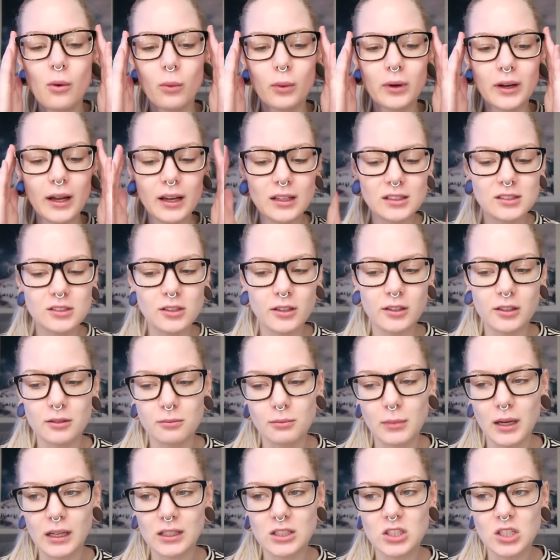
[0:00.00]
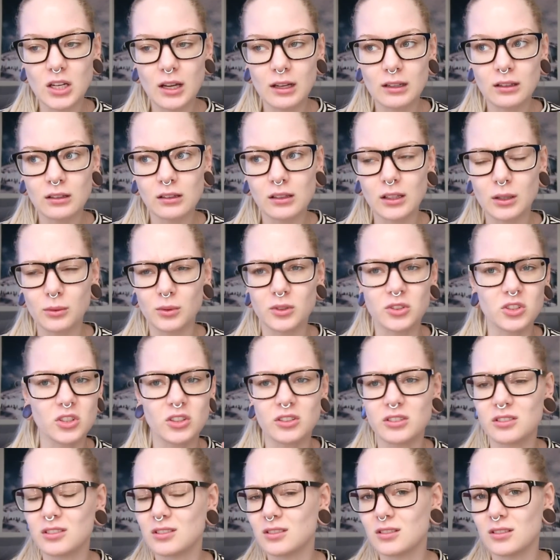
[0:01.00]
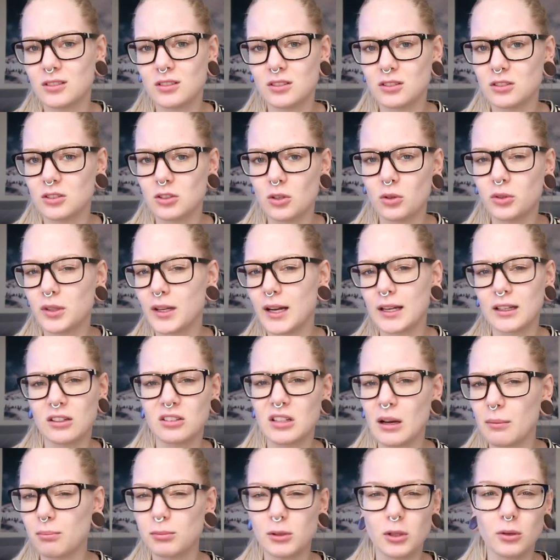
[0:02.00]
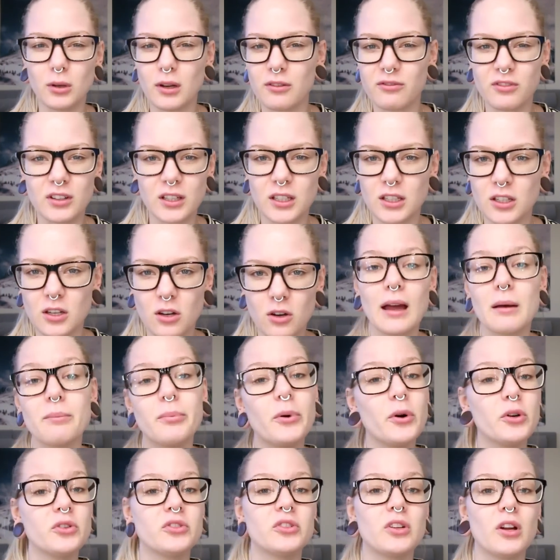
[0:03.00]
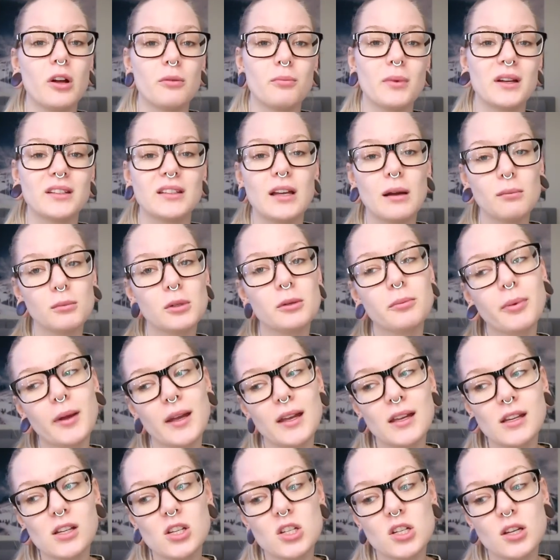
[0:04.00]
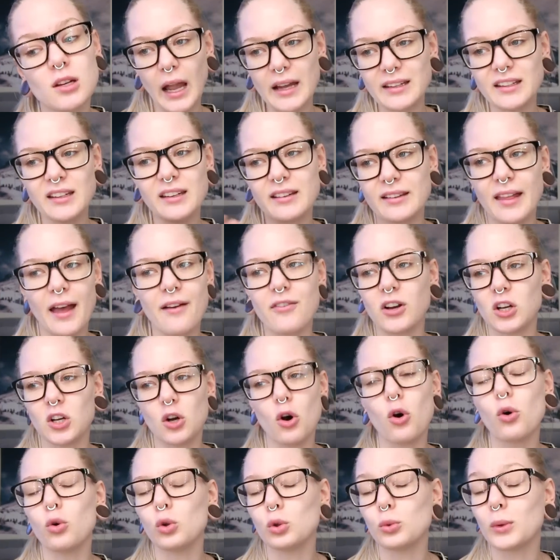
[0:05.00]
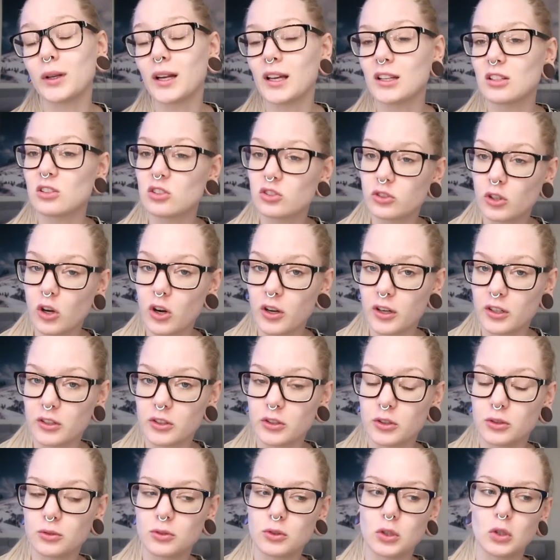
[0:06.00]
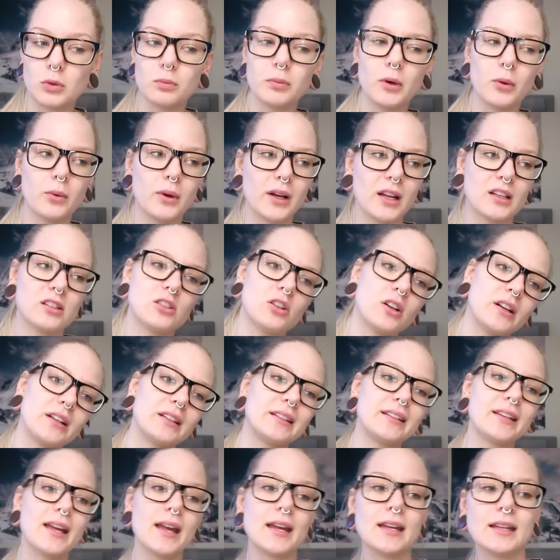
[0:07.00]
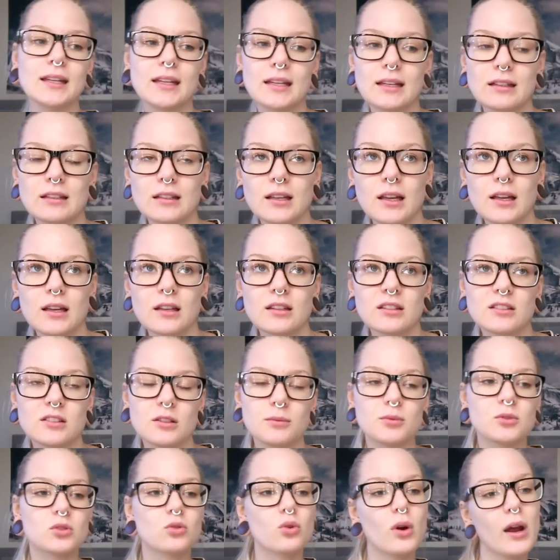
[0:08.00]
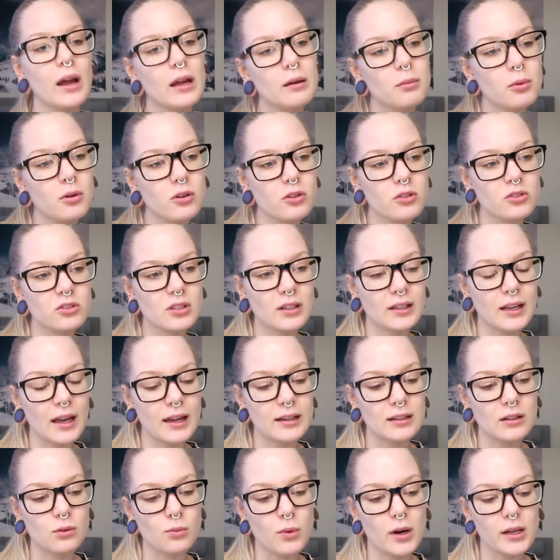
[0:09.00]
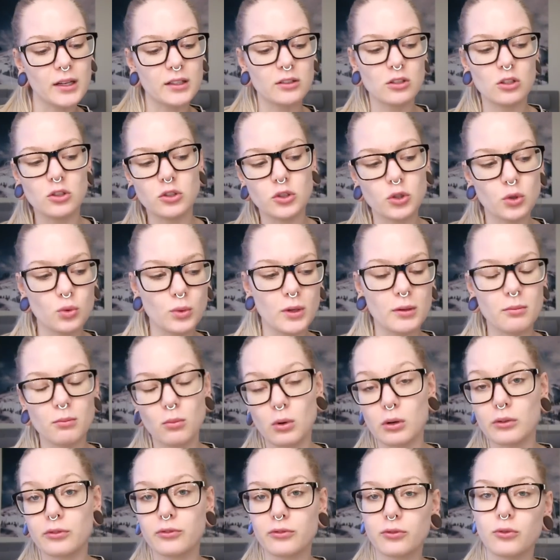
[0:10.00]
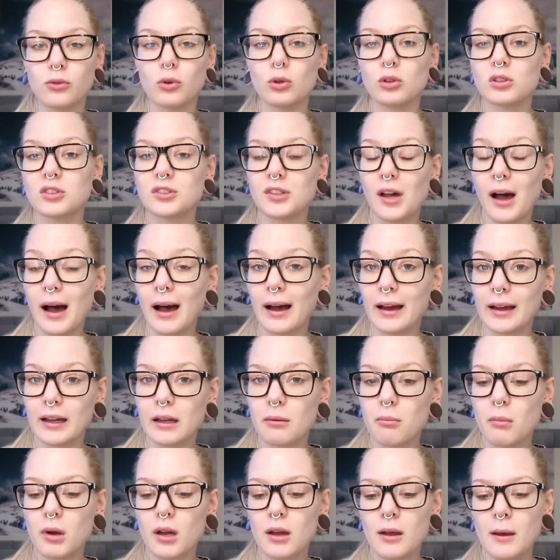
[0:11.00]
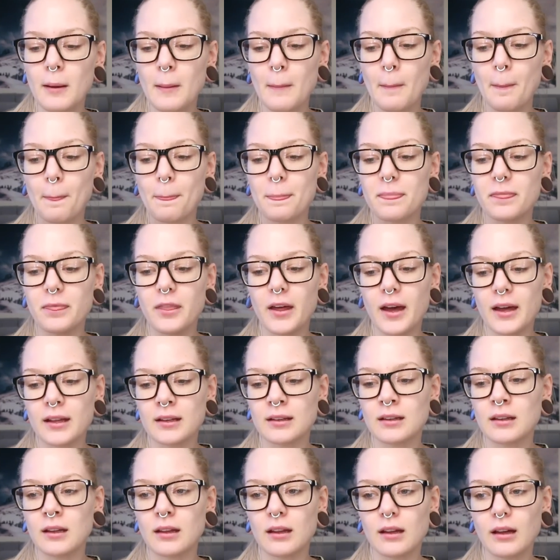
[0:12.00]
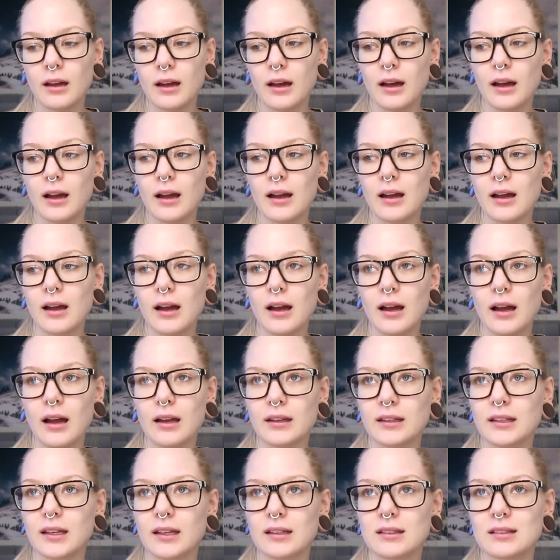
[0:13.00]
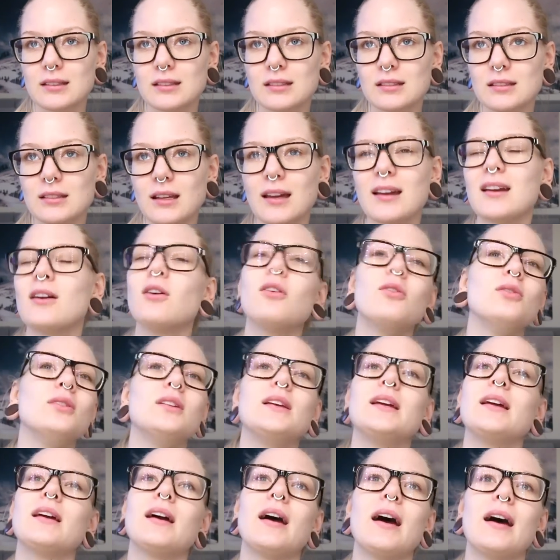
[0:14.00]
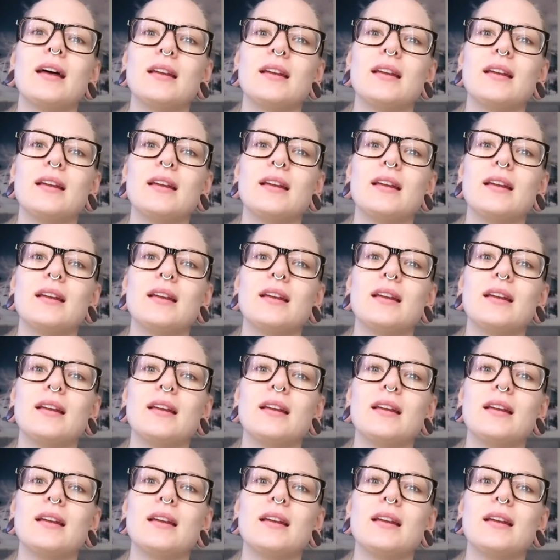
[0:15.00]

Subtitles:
When I started my channel, it was just so that I could upload a video and post it on my Tumblr page. I didn't have a goal when I started YouTube, but when I started gaining subscribers and kind of wanted to do it more full time, then I guess I've only